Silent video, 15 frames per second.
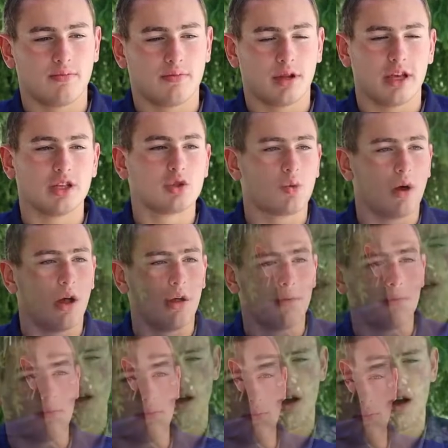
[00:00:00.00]
placed well.
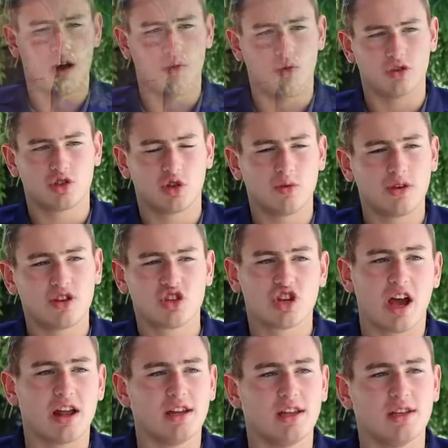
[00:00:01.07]
Well, swimming and
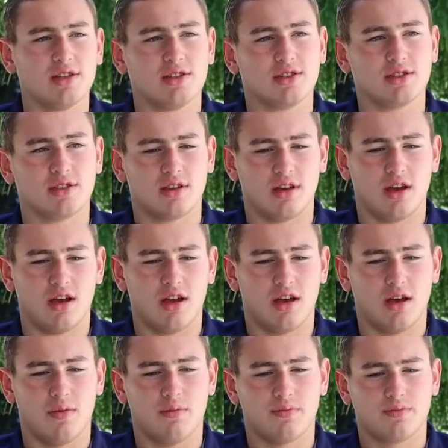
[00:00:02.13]
Chinese
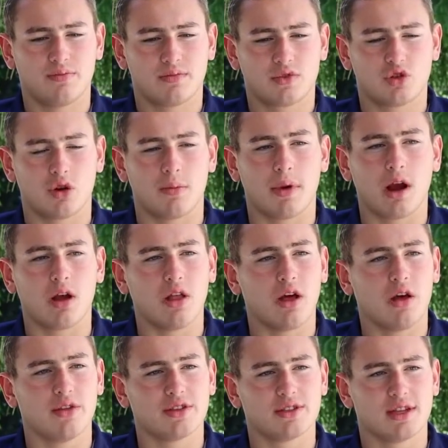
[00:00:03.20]
sort of
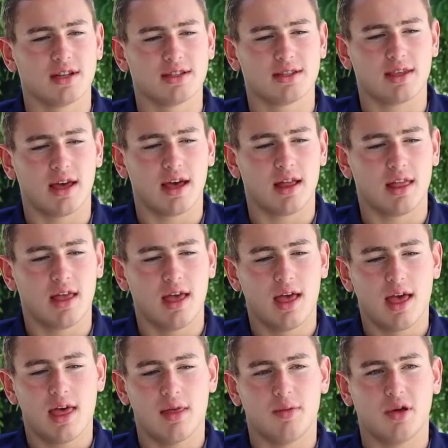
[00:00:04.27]
parallel in the sense that
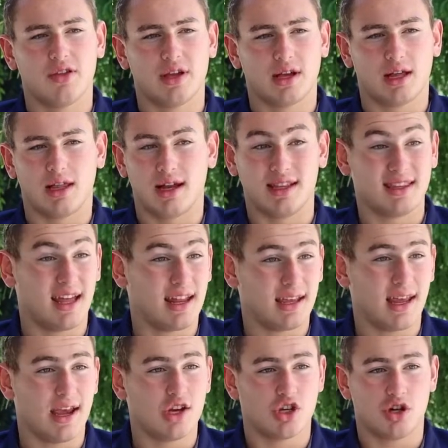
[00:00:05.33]
they both take a lot of
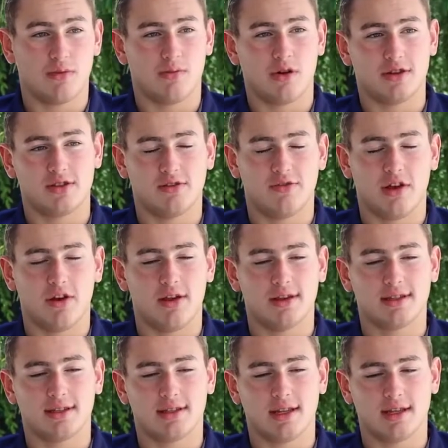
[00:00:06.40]
dedication and
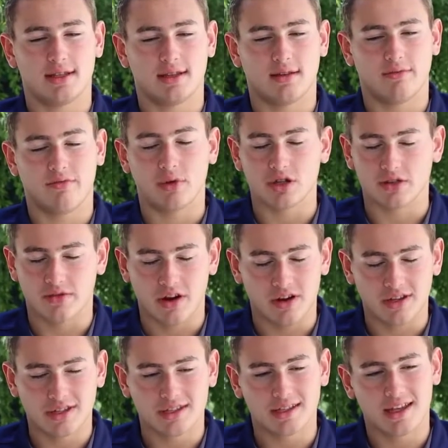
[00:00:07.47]
perseverance.
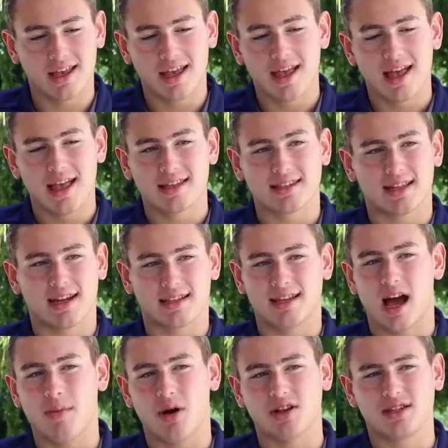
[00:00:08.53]
It's a lot of
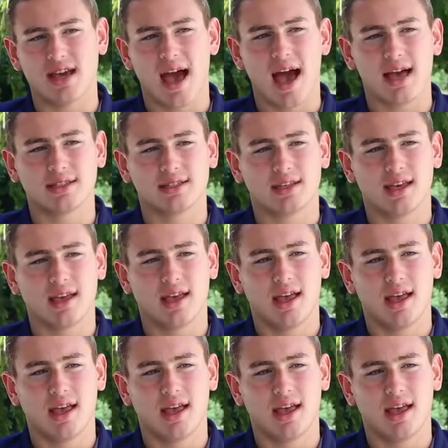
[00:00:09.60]
time on task,